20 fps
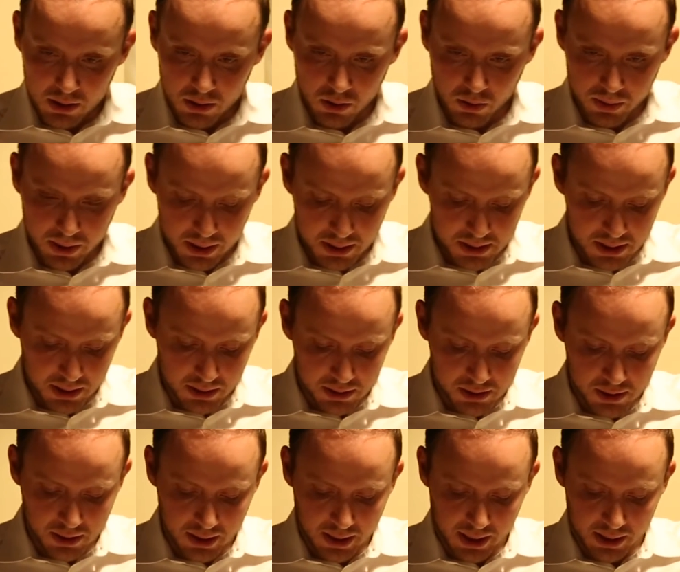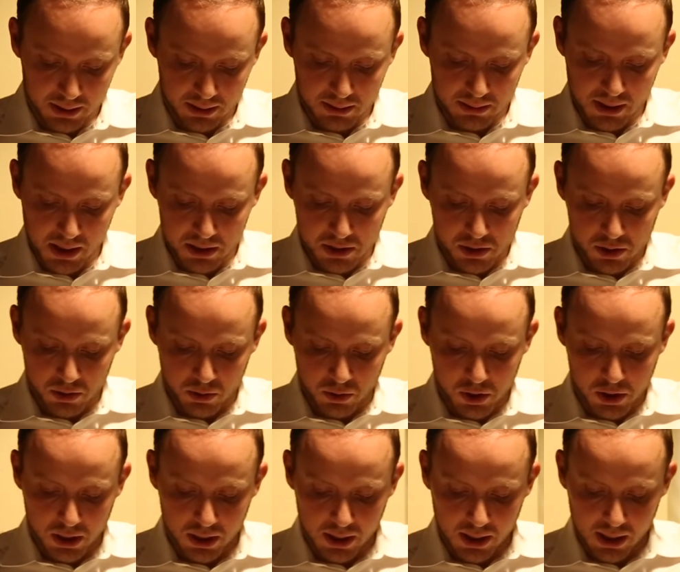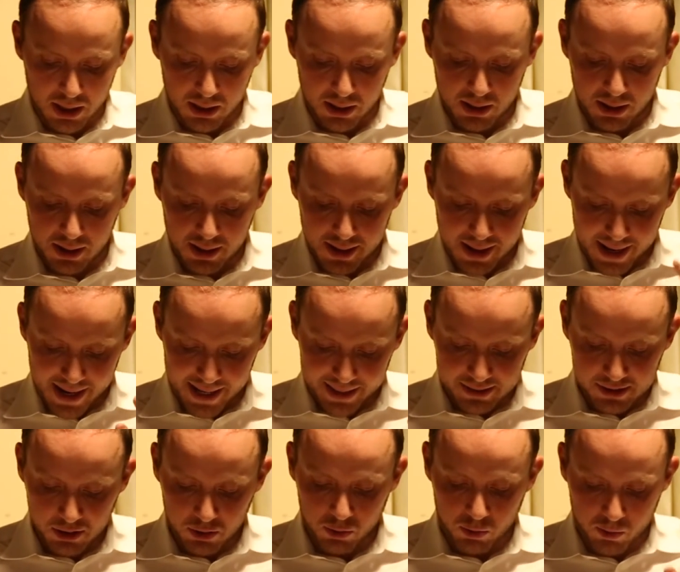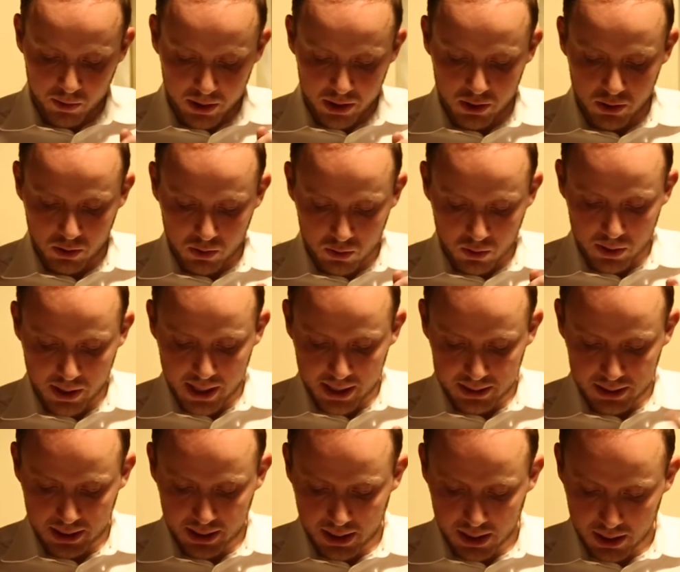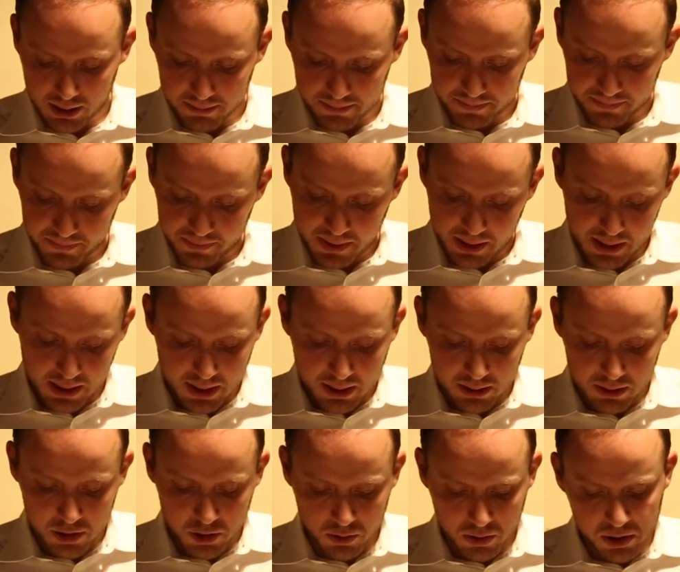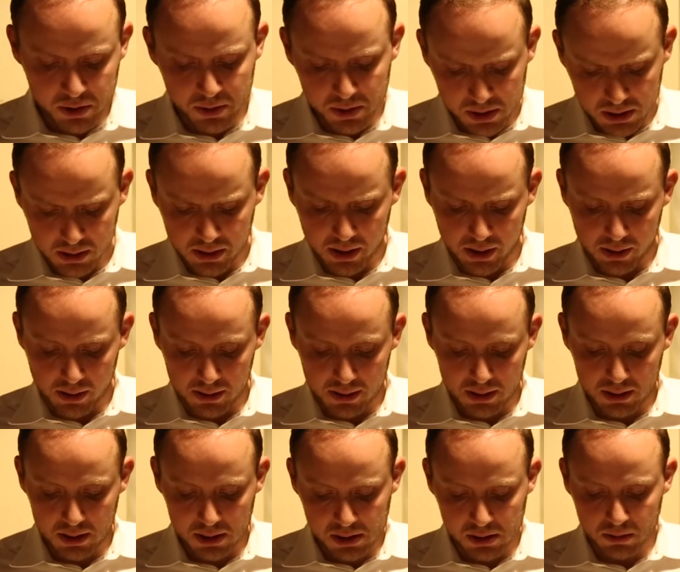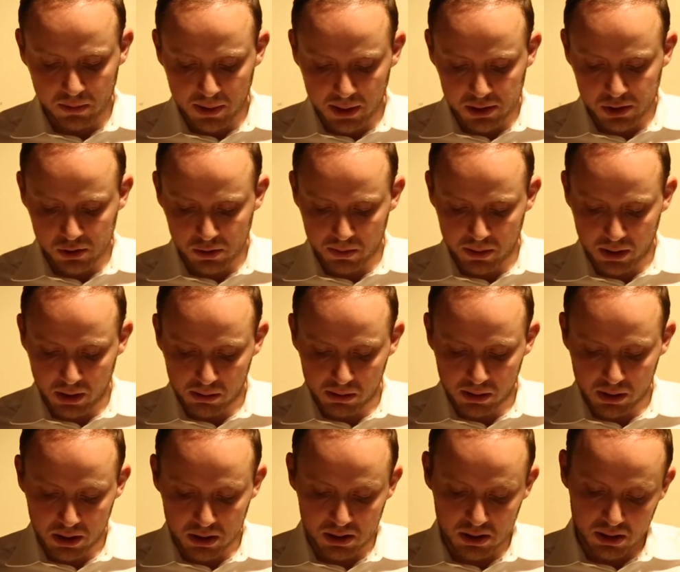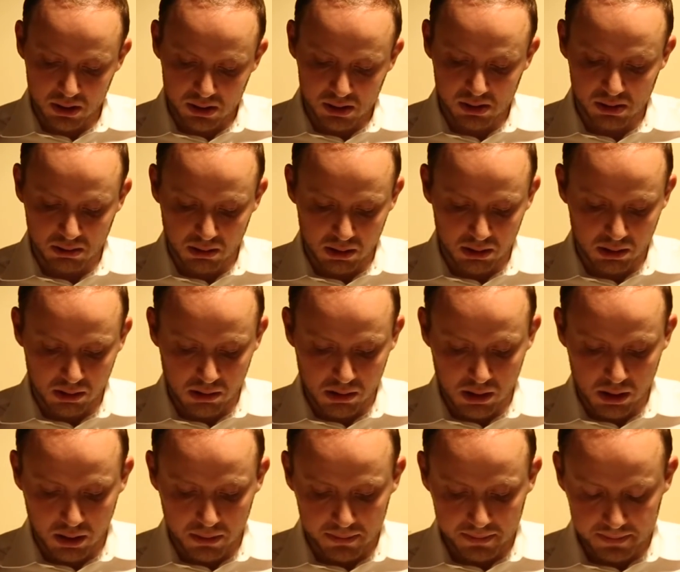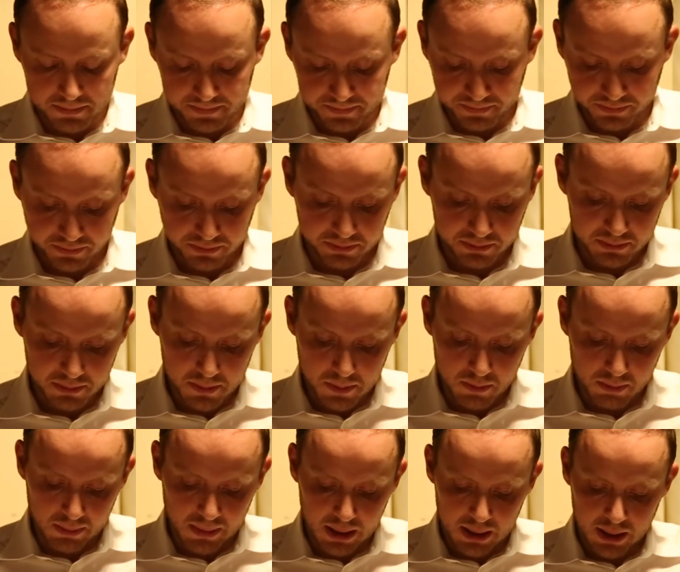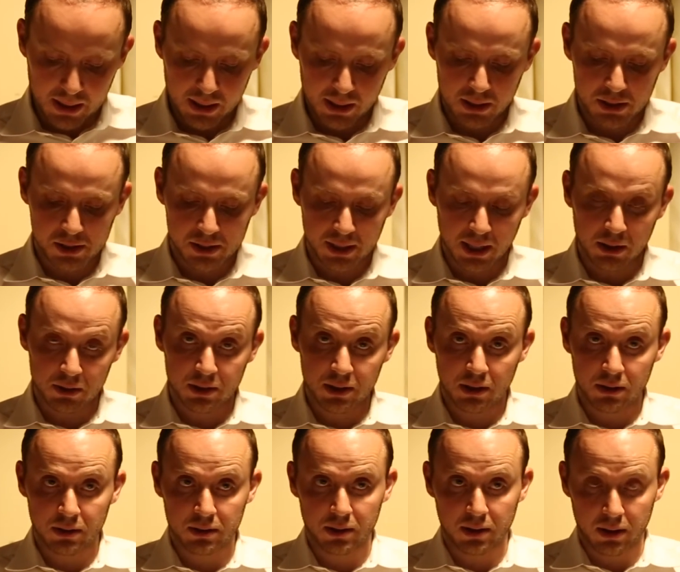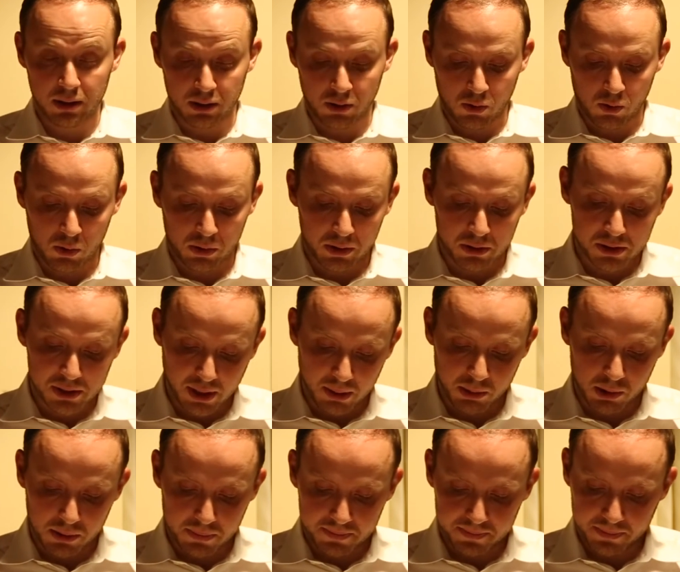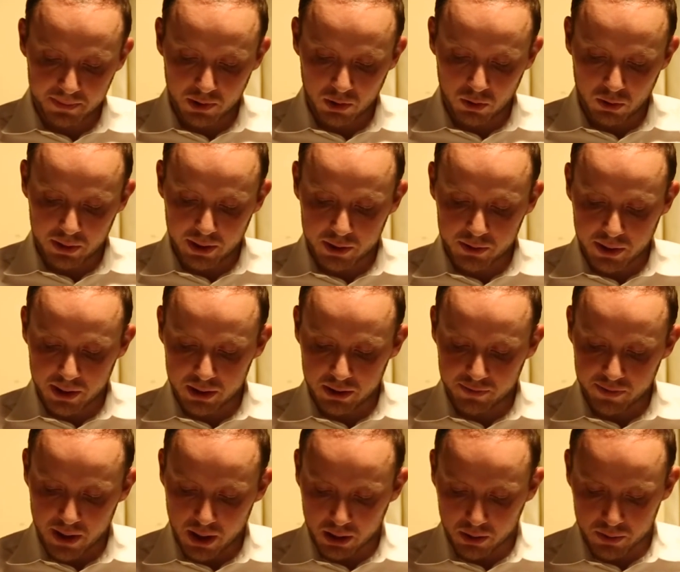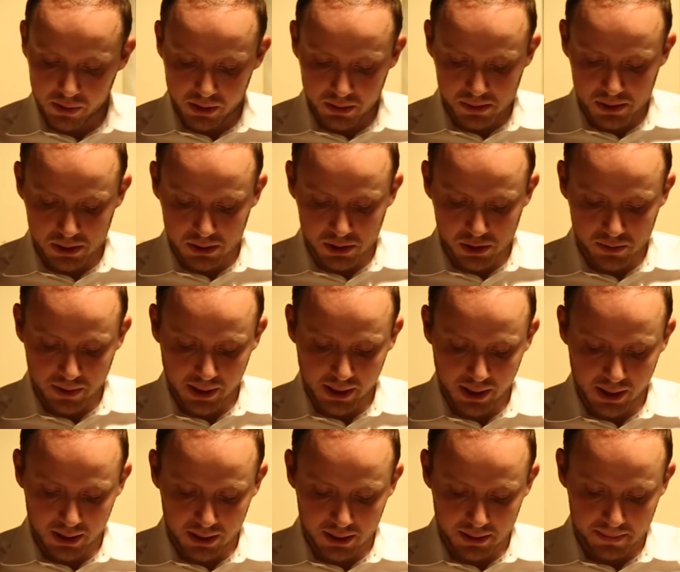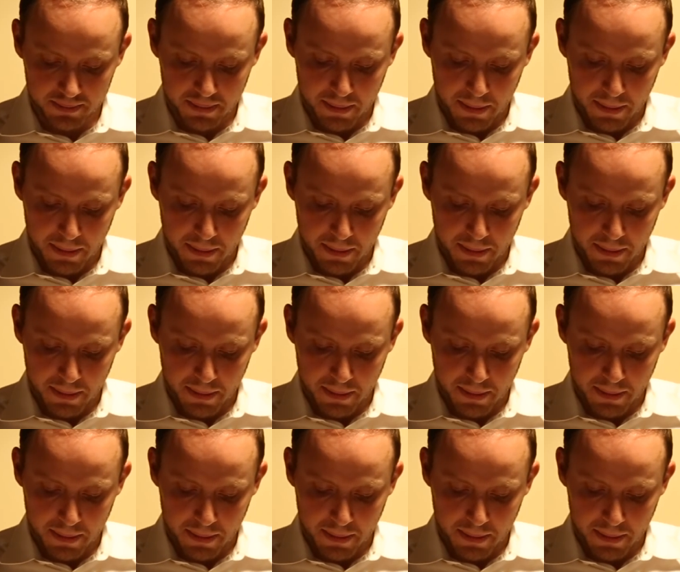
No Indian tonight, not sushi, and not Rio Grande again. The choice was clear, a decent resto beer bar just around the corner. He sat down at a corner table, the holy grail of algorithms in his right hand.